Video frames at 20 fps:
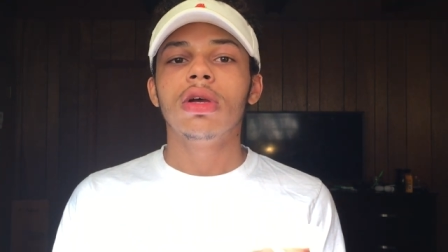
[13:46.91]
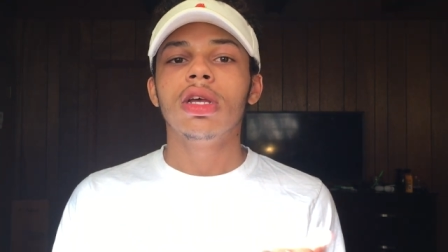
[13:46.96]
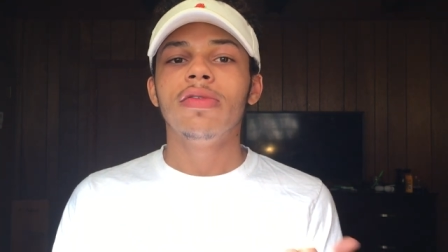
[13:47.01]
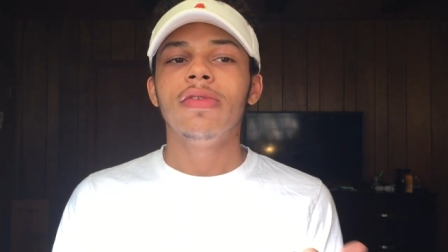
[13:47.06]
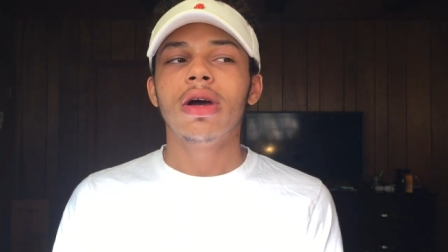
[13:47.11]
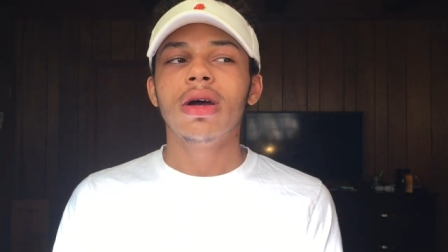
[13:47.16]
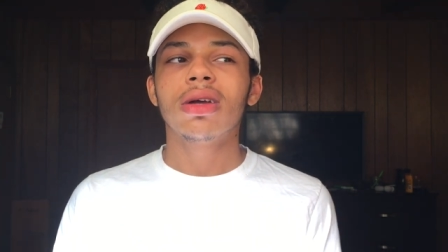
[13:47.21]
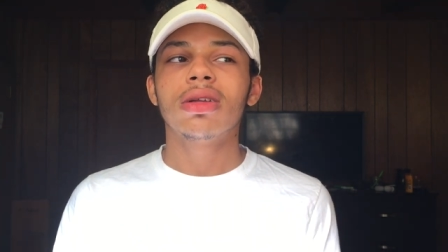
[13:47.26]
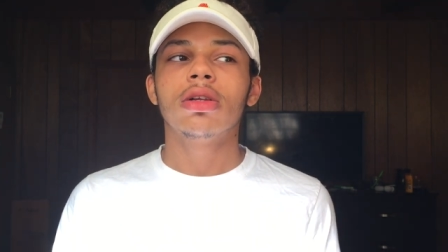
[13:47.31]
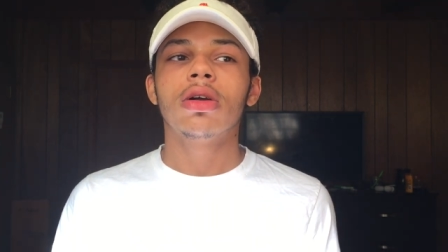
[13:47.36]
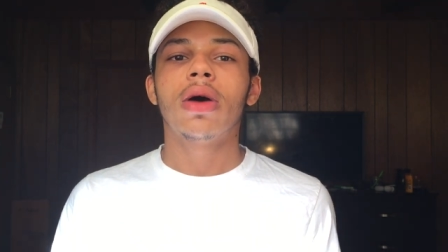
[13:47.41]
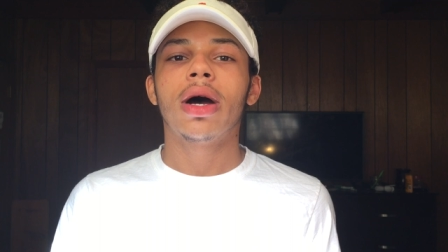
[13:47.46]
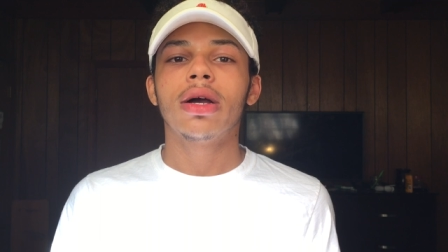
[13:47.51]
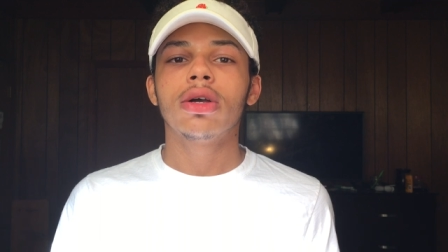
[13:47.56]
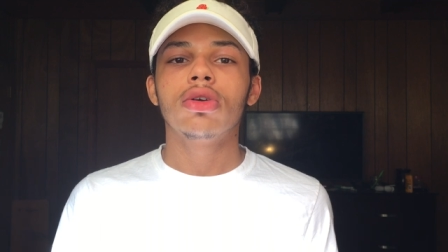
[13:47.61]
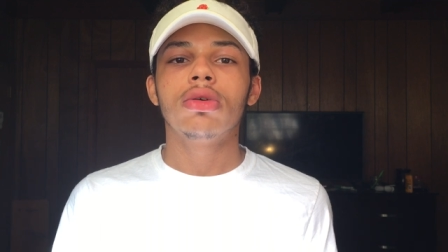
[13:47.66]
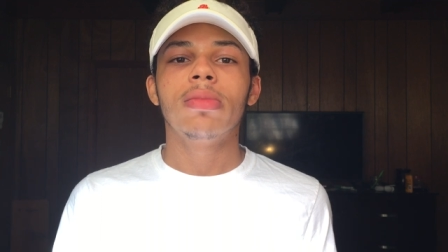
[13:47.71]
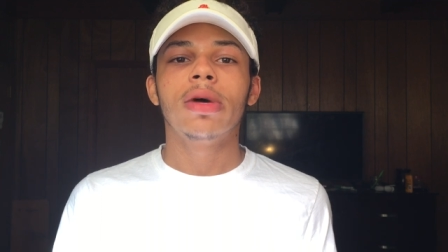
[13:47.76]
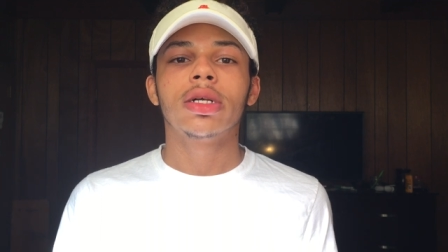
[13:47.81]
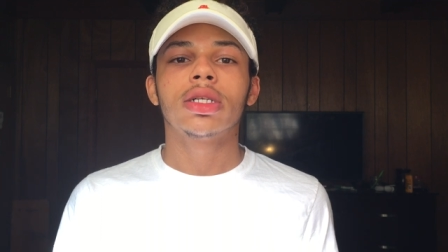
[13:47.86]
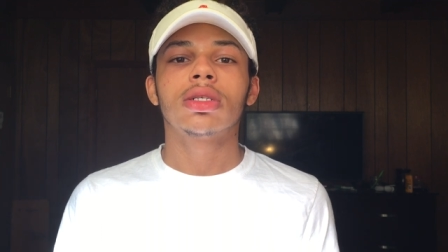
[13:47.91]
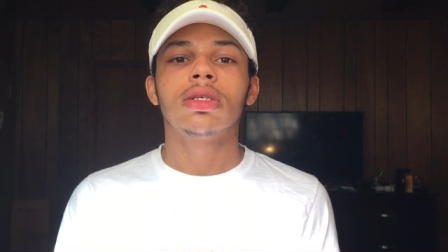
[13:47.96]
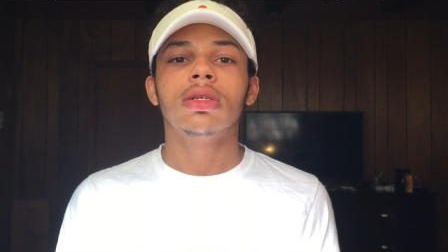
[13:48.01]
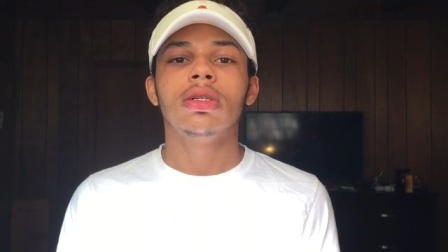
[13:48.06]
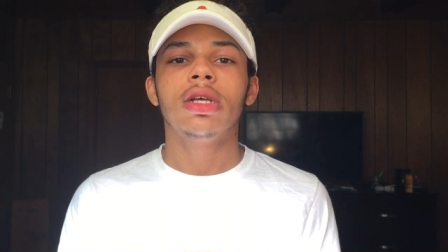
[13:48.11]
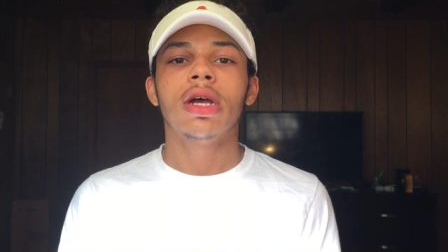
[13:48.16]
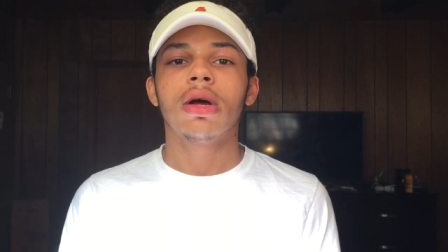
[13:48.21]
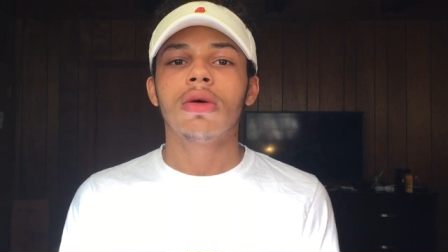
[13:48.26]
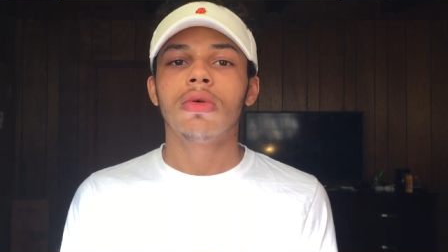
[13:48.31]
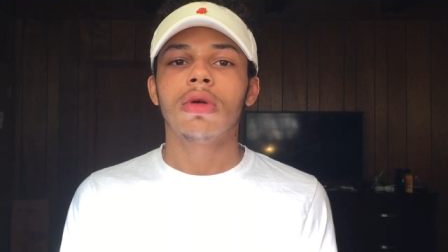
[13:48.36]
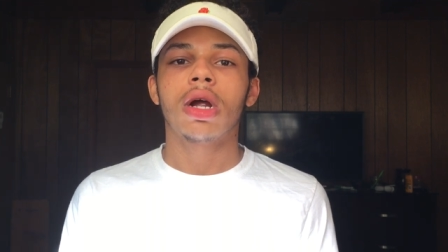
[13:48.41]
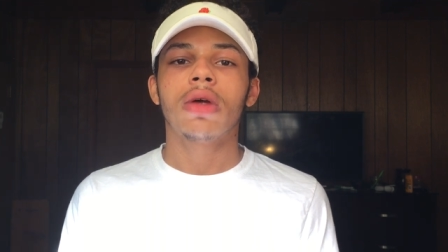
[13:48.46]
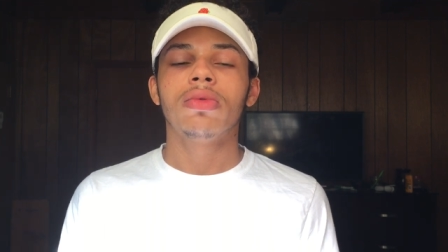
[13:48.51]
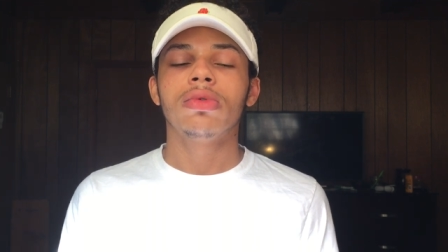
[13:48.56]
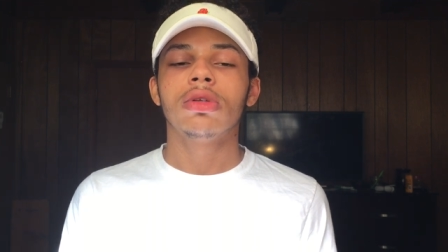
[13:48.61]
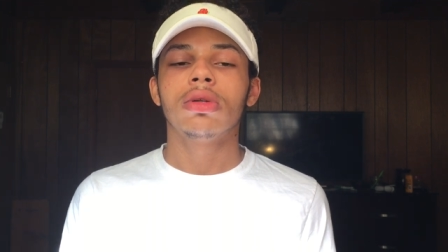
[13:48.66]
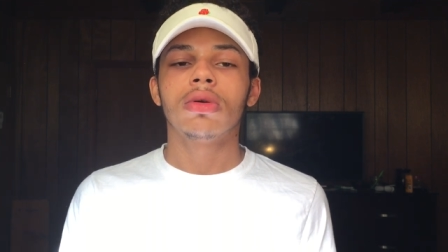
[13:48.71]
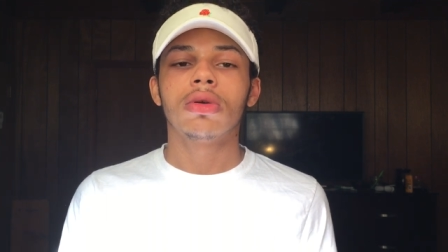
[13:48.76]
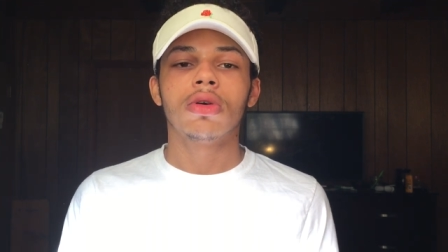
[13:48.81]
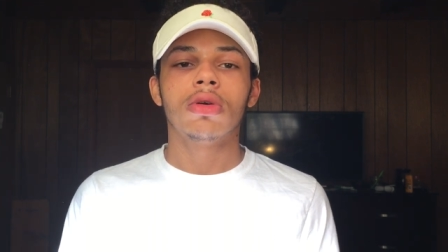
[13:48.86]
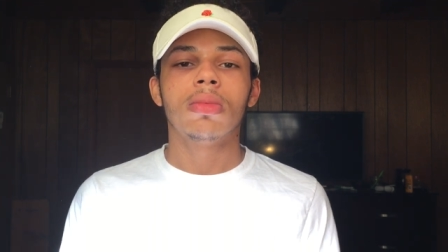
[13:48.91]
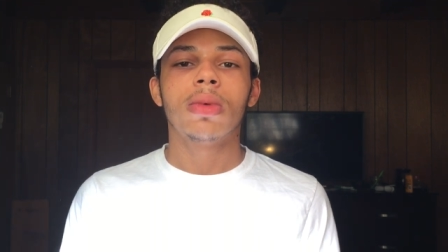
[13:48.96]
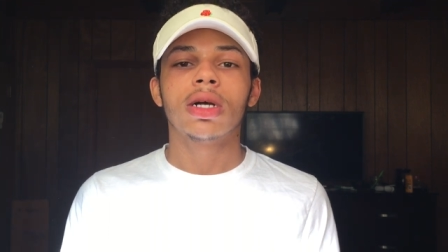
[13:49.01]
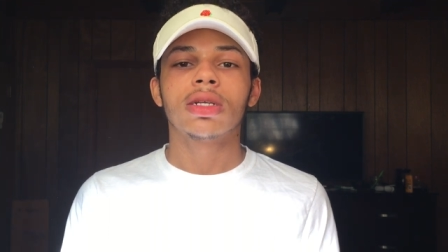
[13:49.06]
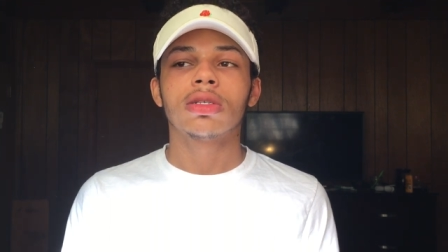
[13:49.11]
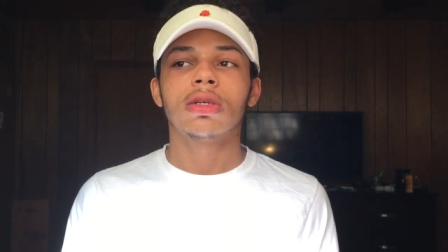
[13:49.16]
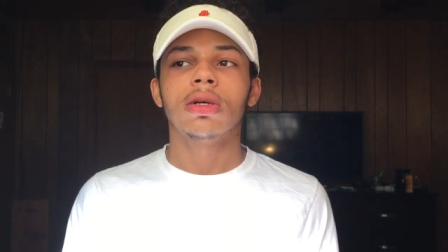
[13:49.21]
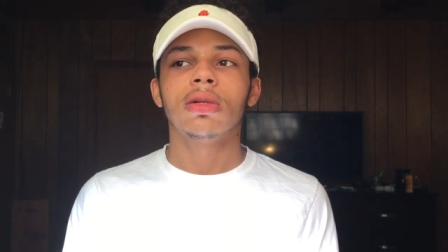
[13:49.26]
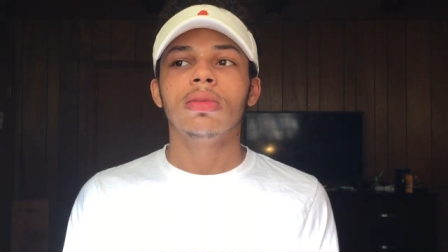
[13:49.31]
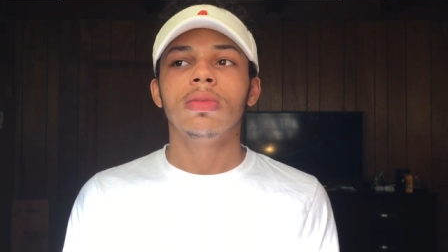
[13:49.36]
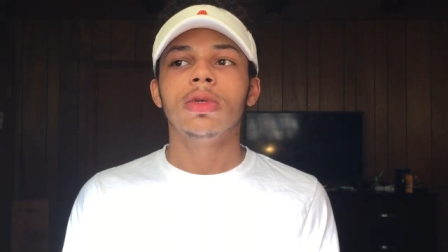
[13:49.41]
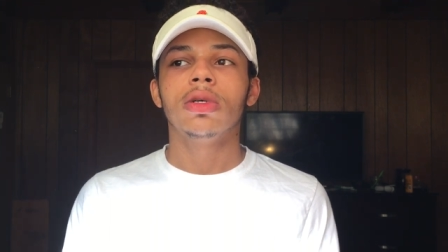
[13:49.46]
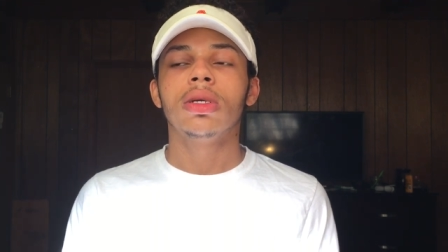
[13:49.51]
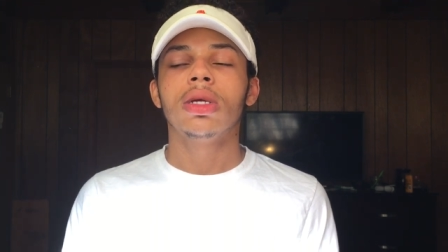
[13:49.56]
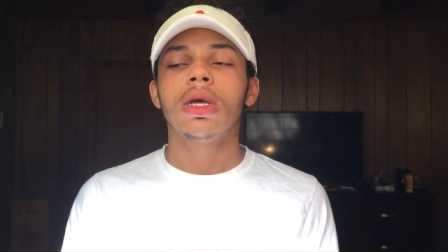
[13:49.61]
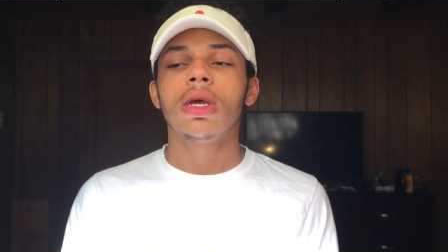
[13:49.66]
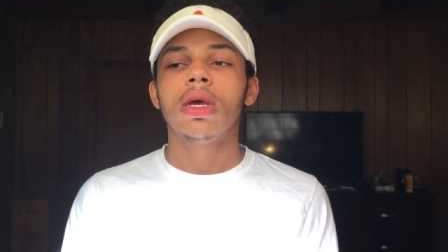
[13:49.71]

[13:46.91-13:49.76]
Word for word: if y'all didn't know, I go by Soli. I really don't go by Solomon.